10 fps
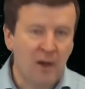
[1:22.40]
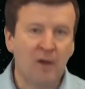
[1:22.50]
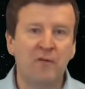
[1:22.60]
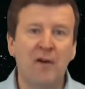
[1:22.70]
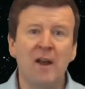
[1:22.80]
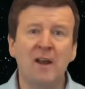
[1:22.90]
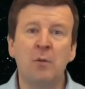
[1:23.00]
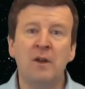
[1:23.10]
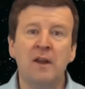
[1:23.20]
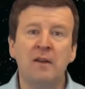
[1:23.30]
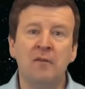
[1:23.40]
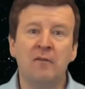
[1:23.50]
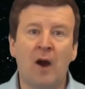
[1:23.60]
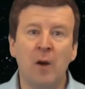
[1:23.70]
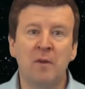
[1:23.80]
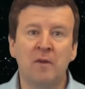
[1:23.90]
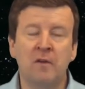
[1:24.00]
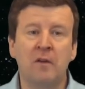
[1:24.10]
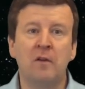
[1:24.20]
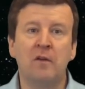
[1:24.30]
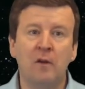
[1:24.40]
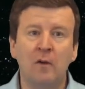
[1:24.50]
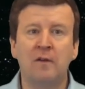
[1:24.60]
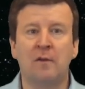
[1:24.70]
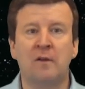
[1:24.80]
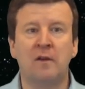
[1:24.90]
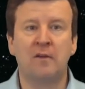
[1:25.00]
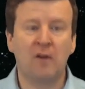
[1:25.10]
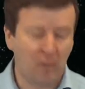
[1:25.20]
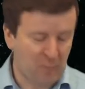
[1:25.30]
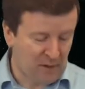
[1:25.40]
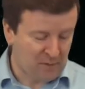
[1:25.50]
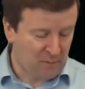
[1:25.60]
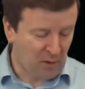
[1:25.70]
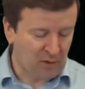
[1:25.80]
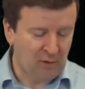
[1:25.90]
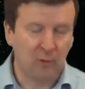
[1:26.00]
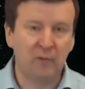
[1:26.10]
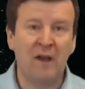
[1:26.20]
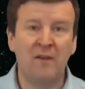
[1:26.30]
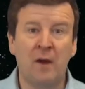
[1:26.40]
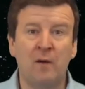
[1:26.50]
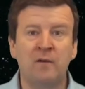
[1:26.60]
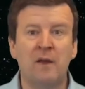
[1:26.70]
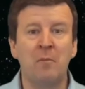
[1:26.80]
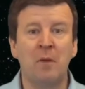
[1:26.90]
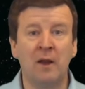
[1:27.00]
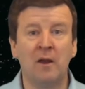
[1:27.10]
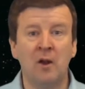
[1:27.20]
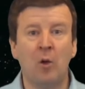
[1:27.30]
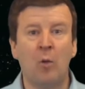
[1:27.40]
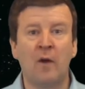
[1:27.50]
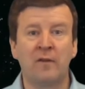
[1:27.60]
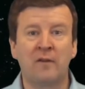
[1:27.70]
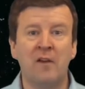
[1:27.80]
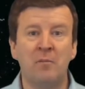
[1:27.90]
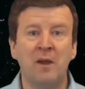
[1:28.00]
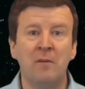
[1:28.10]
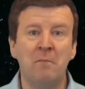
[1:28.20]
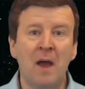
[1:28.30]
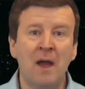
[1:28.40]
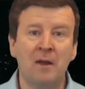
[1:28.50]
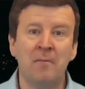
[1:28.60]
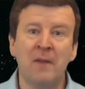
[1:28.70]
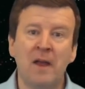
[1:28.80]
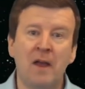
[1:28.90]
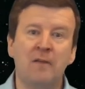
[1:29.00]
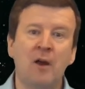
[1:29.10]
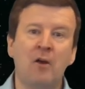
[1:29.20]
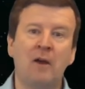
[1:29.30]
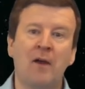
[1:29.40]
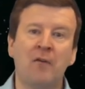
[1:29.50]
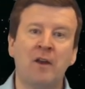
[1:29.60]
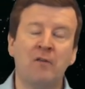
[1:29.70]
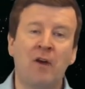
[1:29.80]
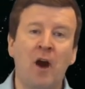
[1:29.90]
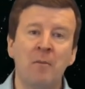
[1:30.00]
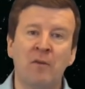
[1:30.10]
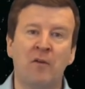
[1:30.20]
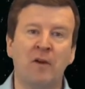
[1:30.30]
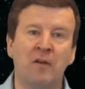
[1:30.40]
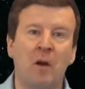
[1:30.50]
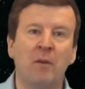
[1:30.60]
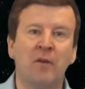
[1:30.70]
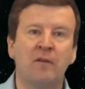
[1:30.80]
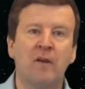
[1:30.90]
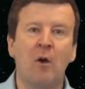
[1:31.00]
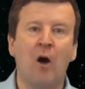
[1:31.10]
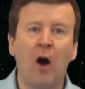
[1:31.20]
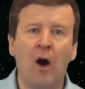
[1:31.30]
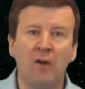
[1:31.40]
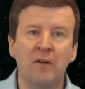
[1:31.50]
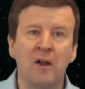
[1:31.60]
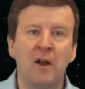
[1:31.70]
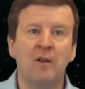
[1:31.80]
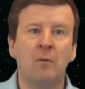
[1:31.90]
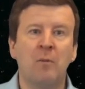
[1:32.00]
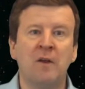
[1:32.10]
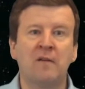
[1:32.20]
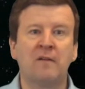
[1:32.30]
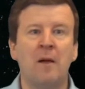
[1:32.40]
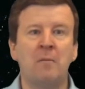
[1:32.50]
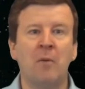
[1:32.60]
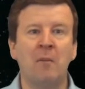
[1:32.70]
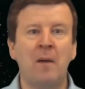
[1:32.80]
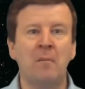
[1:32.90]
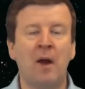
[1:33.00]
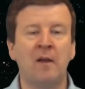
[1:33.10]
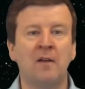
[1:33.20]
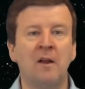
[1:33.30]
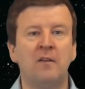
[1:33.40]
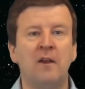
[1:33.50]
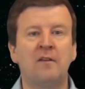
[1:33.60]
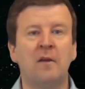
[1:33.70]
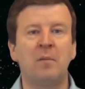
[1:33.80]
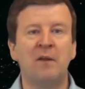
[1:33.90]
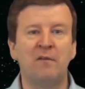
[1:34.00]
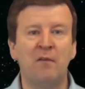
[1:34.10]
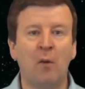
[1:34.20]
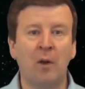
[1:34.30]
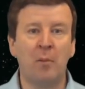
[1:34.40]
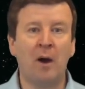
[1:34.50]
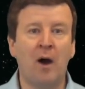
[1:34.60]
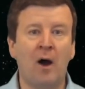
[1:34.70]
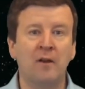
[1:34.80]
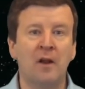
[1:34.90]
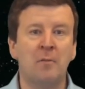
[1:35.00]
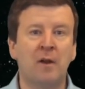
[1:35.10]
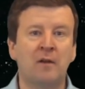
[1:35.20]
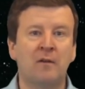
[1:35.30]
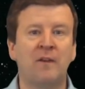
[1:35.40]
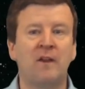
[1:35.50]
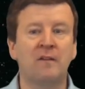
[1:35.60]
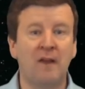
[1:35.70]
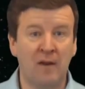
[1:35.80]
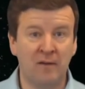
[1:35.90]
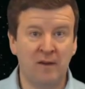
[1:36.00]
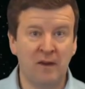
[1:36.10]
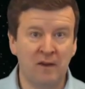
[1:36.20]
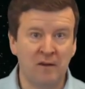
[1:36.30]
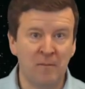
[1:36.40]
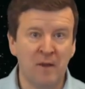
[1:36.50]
And finally, we need an environment that's conducive to these complex molecules and their assembly once they've been made. It's no good having an environment, for example, that's so hot that when we assemble membranes, they simply fall apart because of the intense heat.